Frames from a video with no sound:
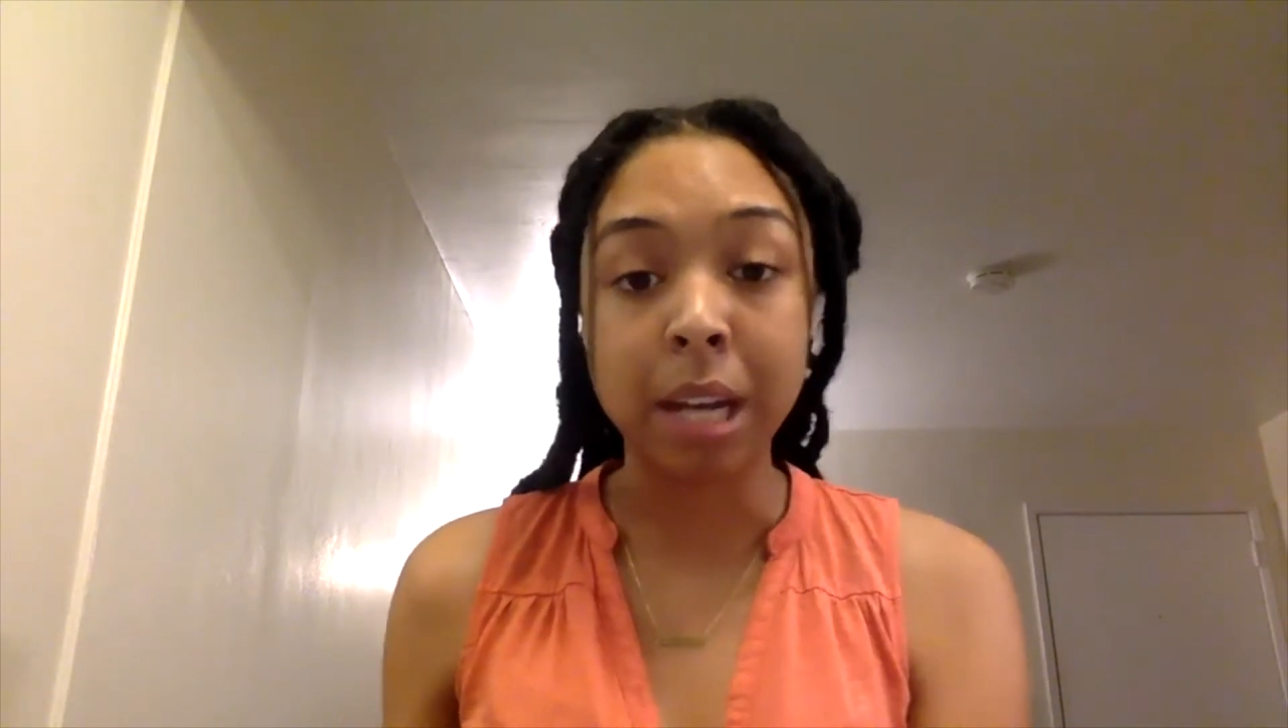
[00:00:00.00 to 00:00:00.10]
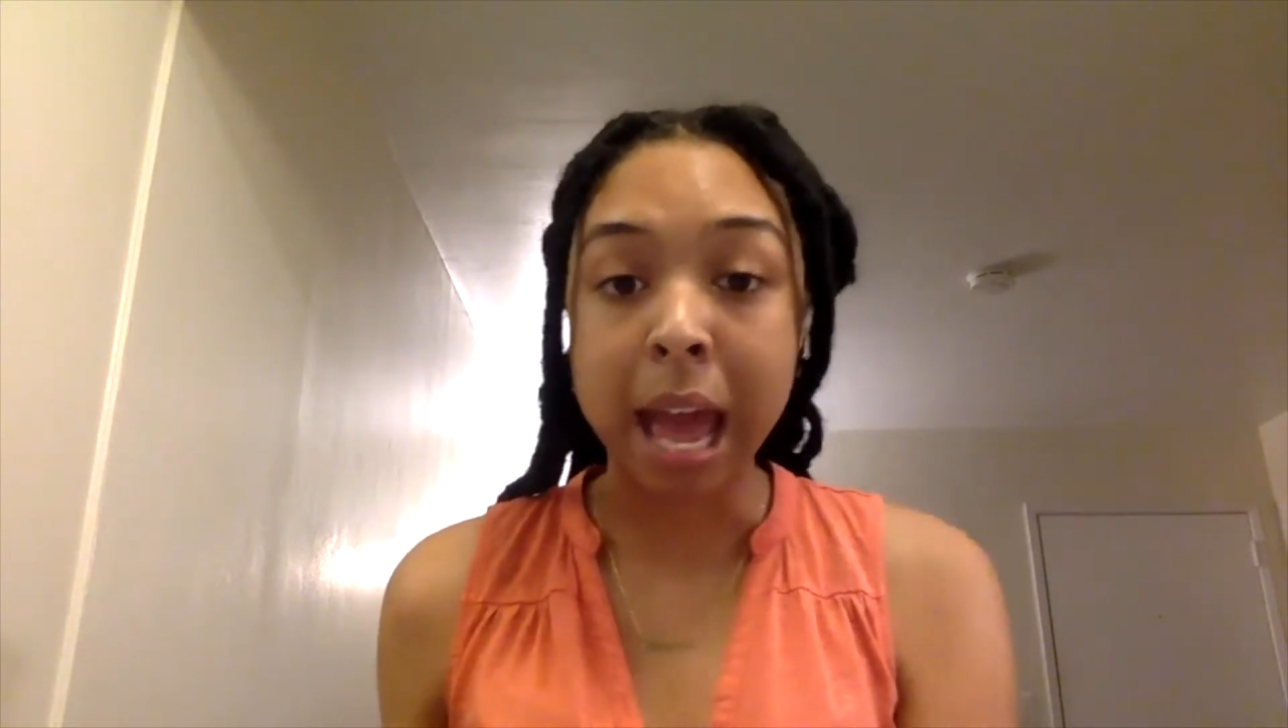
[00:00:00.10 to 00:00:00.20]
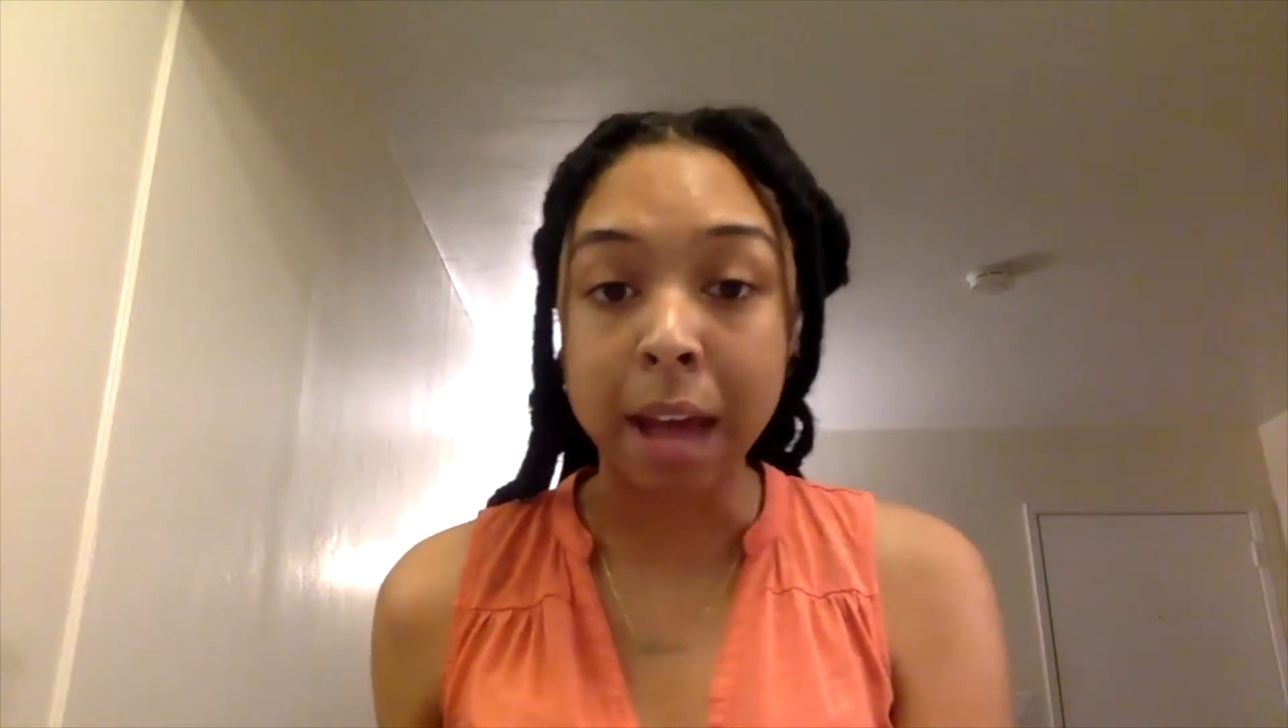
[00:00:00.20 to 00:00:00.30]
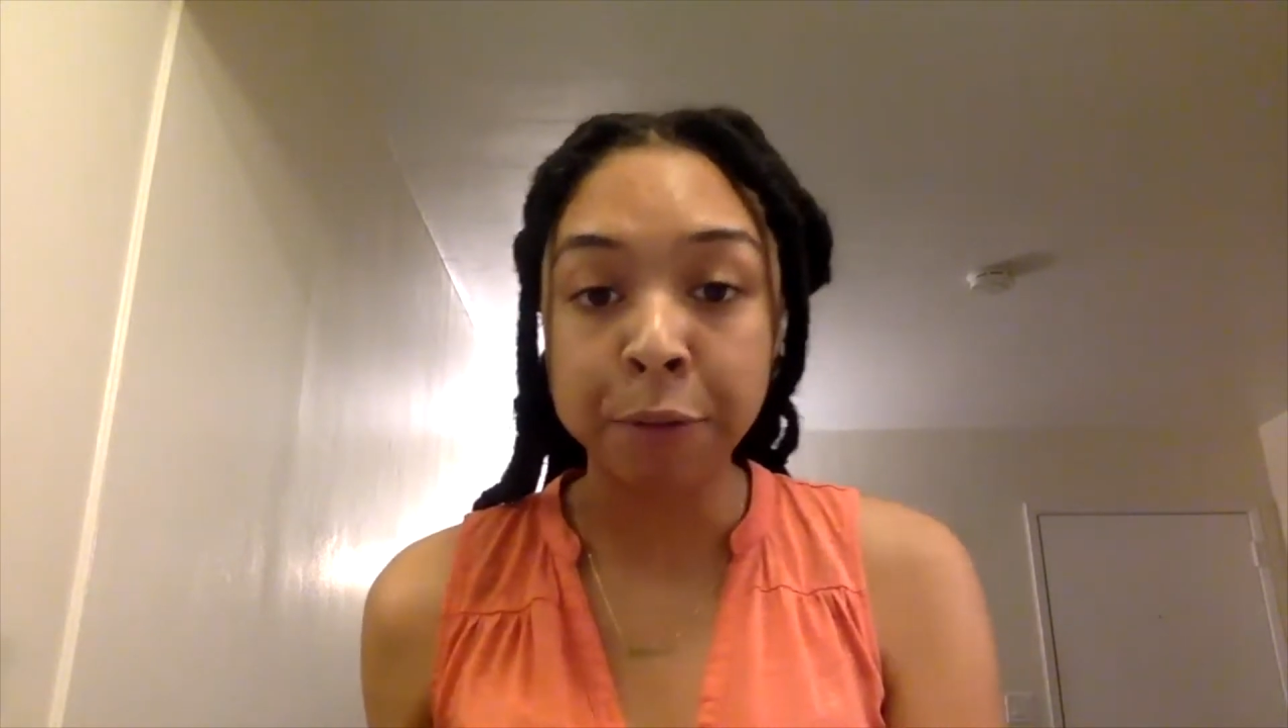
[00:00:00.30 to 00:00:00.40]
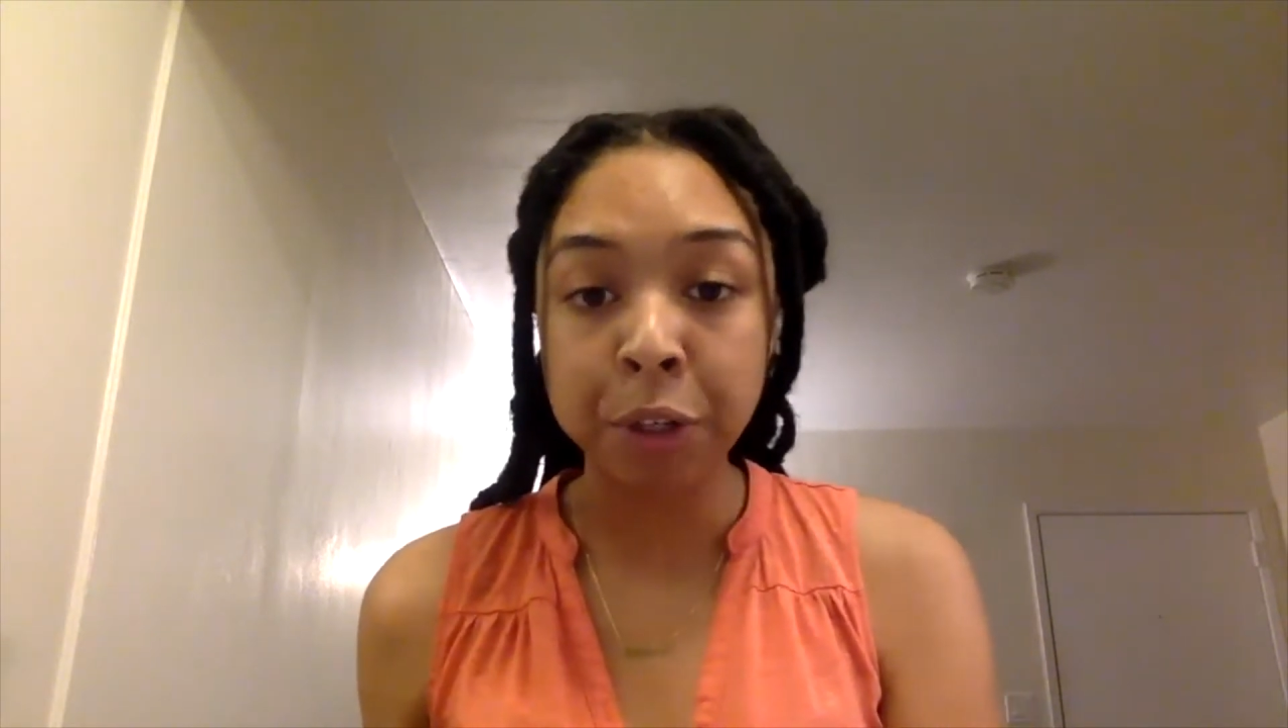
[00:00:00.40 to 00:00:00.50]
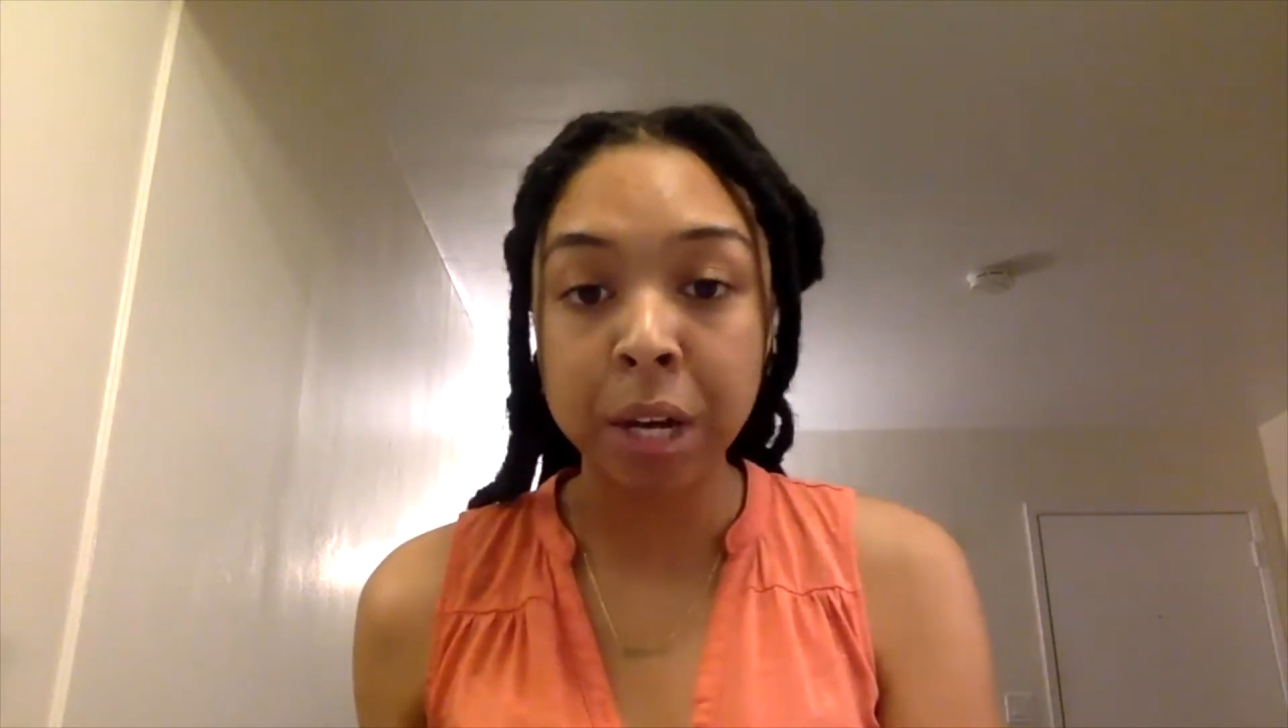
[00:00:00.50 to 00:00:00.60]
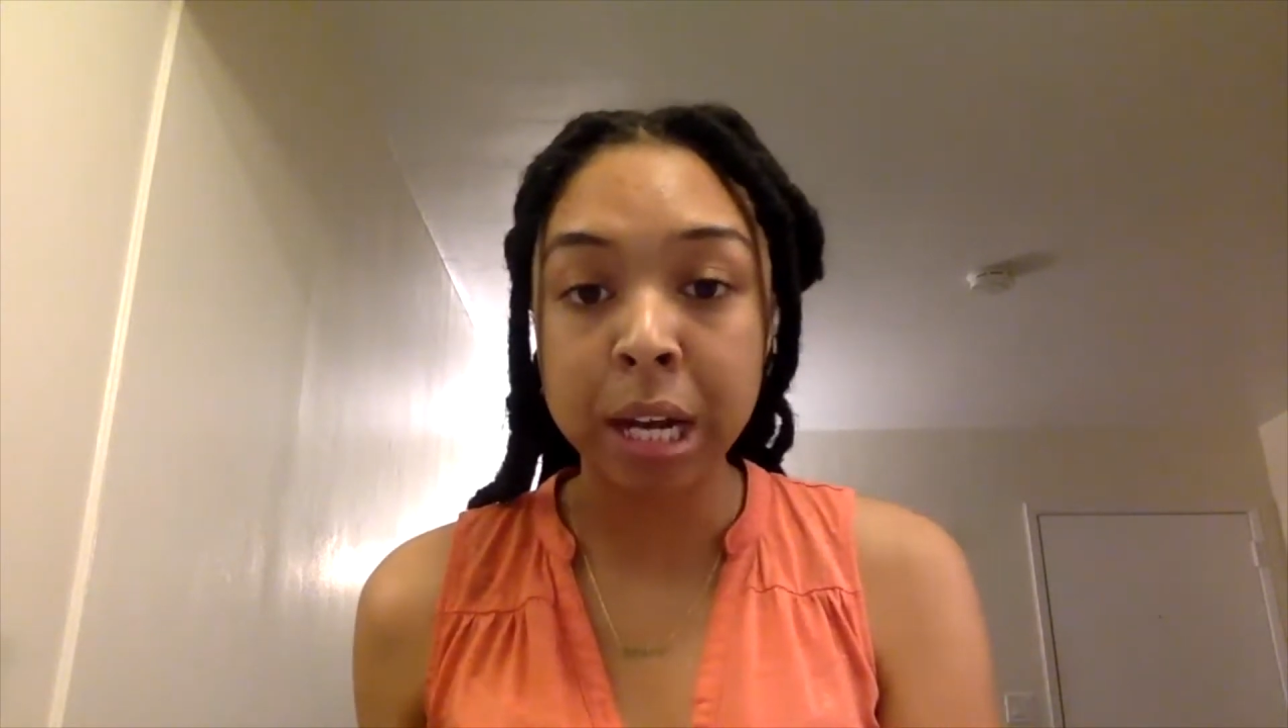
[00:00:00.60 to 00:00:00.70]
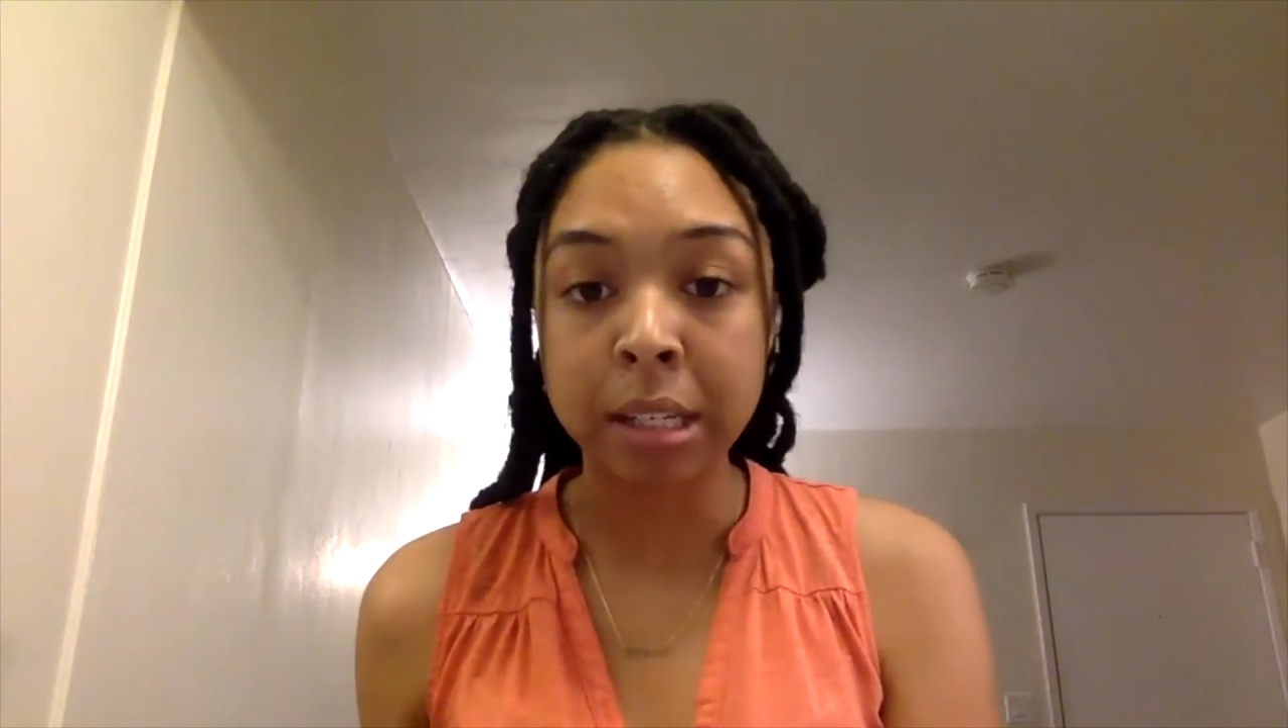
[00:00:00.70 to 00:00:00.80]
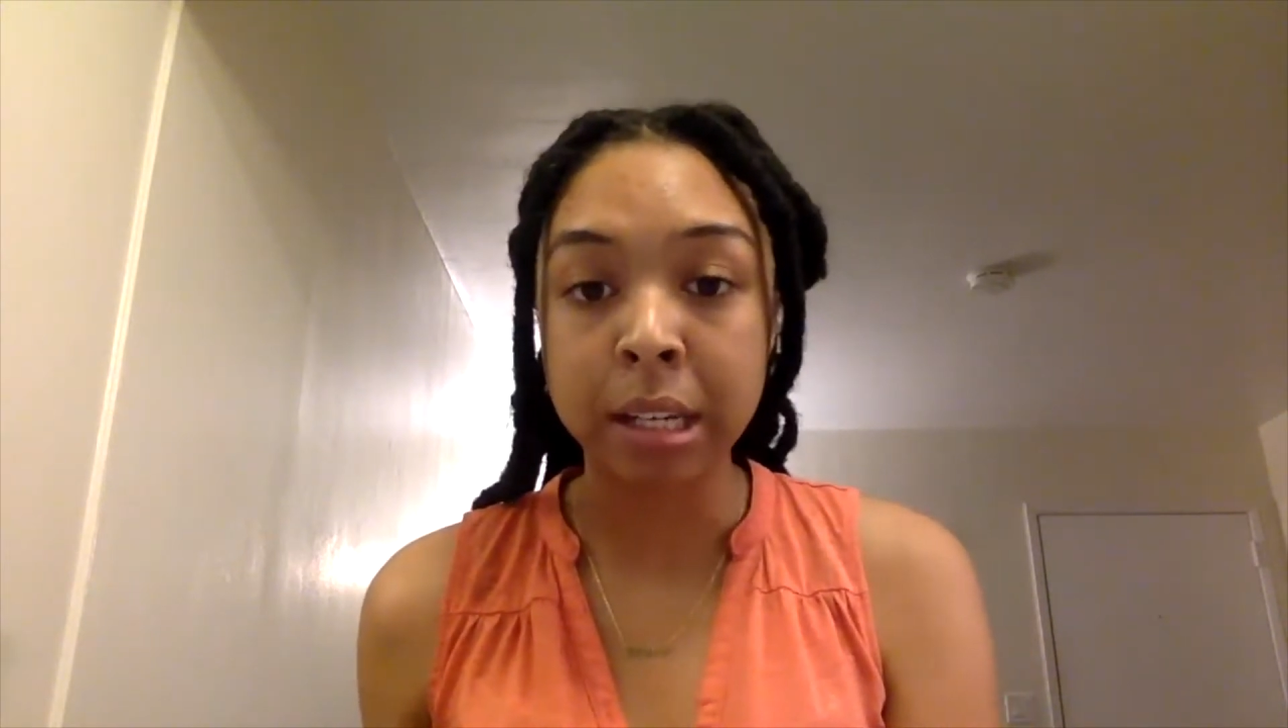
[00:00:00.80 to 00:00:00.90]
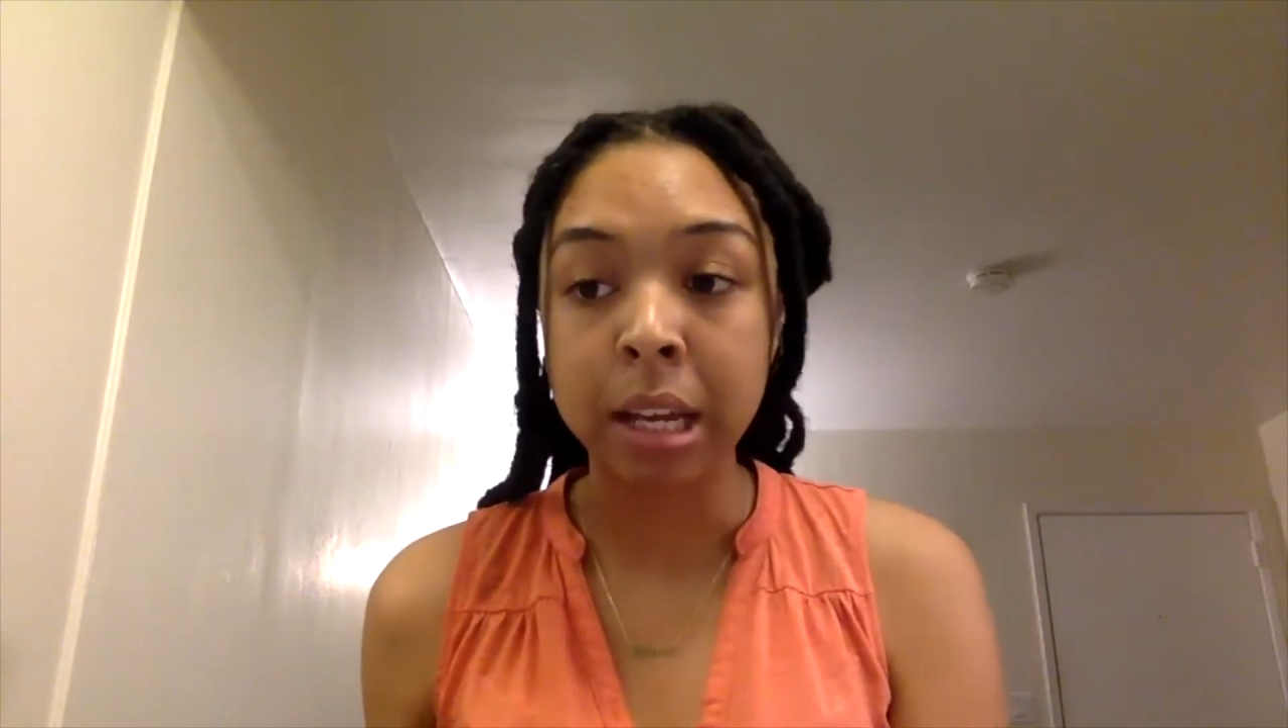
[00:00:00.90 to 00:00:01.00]
after
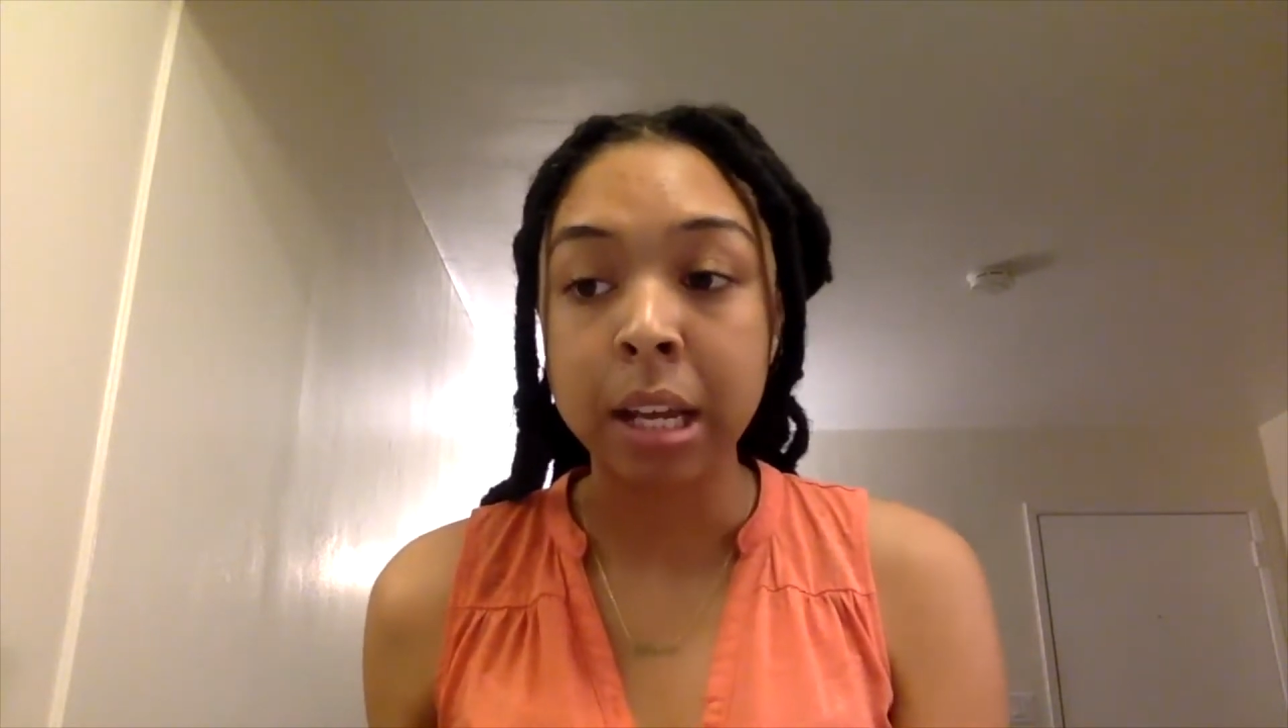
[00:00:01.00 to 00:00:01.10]
as a